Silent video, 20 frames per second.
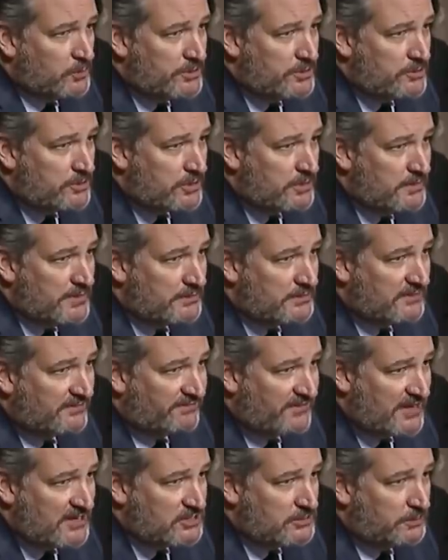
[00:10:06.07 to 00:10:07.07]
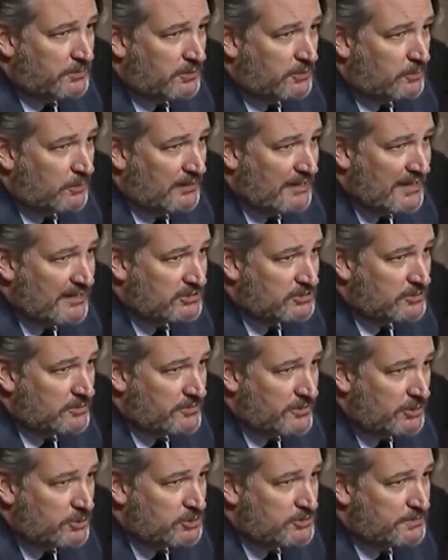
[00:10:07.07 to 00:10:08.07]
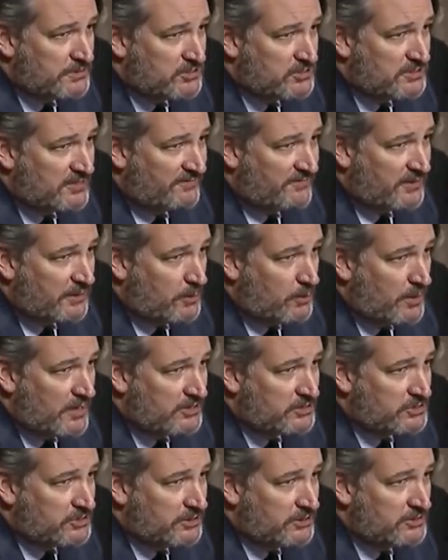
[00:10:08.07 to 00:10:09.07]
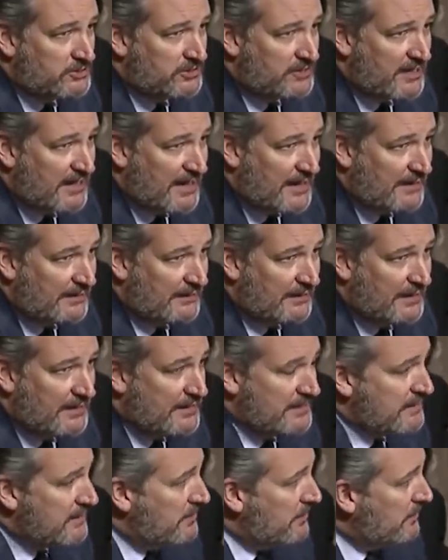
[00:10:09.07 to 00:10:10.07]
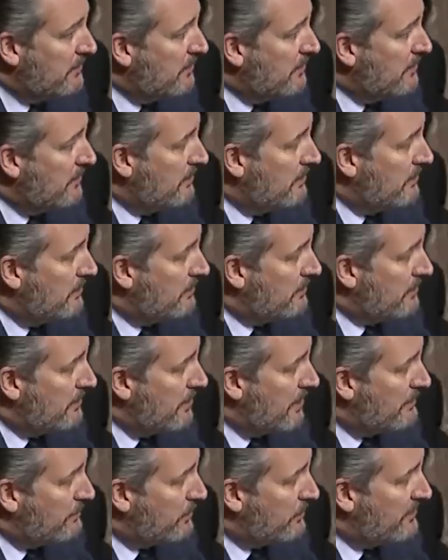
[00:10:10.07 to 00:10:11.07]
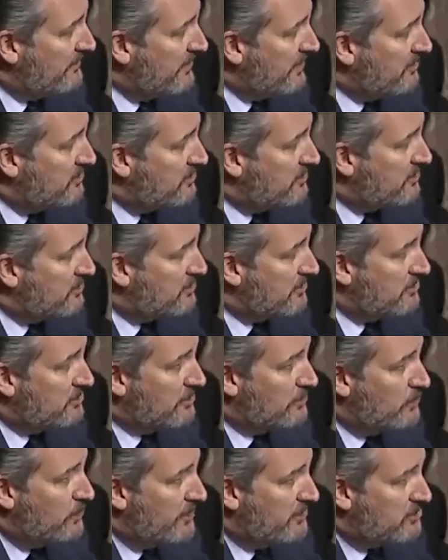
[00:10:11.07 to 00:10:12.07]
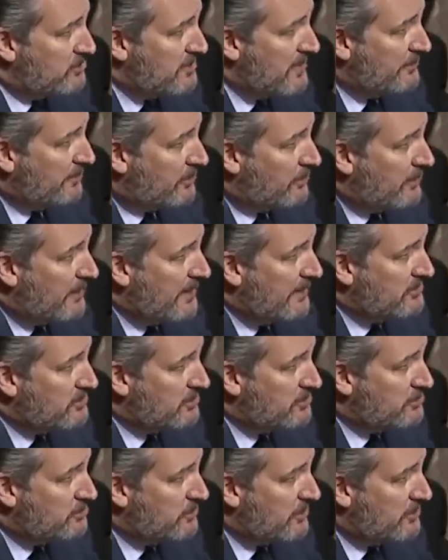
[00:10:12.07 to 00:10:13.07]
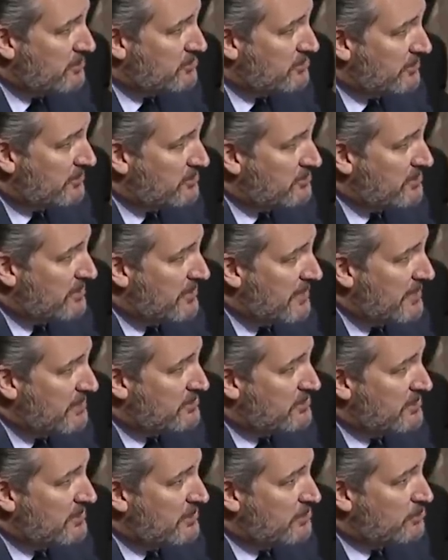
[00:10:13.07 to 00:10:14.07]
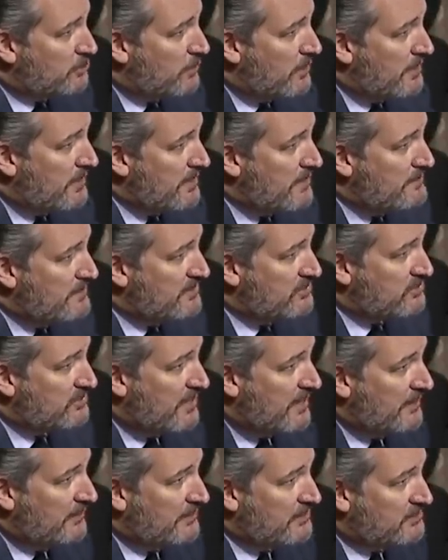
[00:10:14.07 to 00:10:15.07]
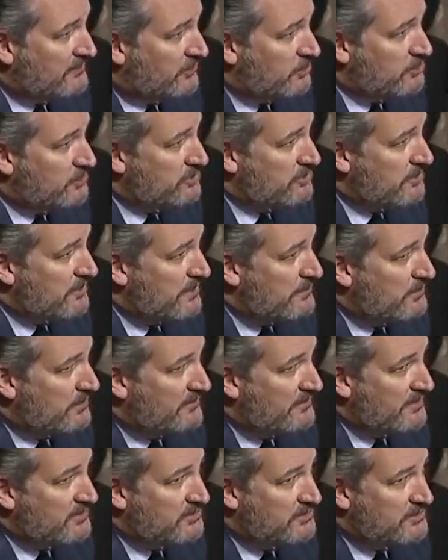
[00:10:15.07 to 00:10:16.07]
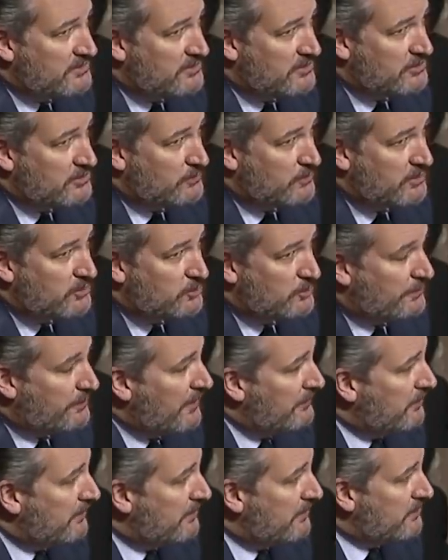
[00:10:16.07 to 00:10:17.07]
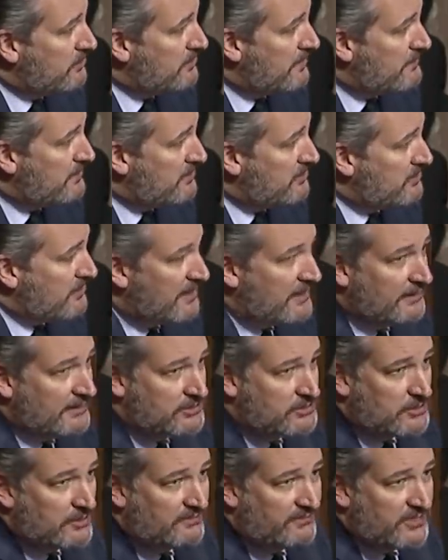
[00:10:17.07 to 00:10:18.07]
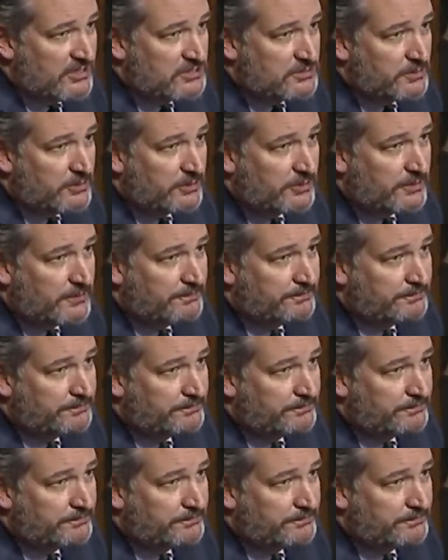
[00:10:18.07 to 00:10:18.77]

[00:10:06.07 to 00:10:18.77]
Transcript: Will you commit that Facebook will answer those specific questions, cataloging the number of instances in which Democrats in 16, 18, and 20 have been silenced versus the number of instances in which Republicans have been silenced on Facebook?